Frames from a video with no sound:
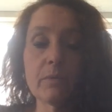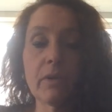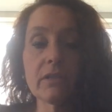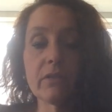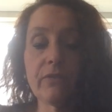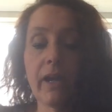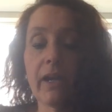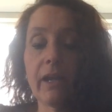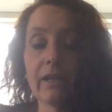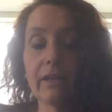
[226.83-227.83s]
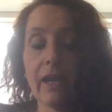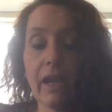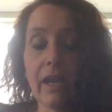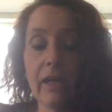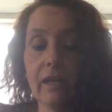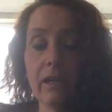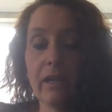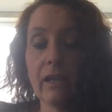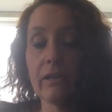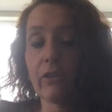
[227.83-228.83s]
because if I had an
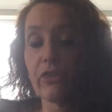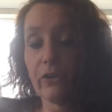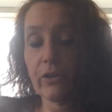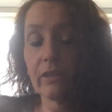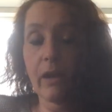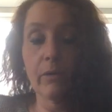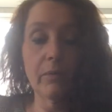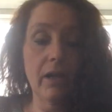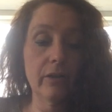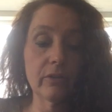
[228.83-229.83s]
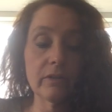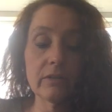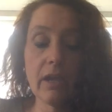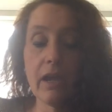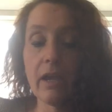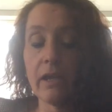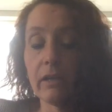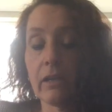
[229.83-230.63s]
80 and a 30, that would be 110.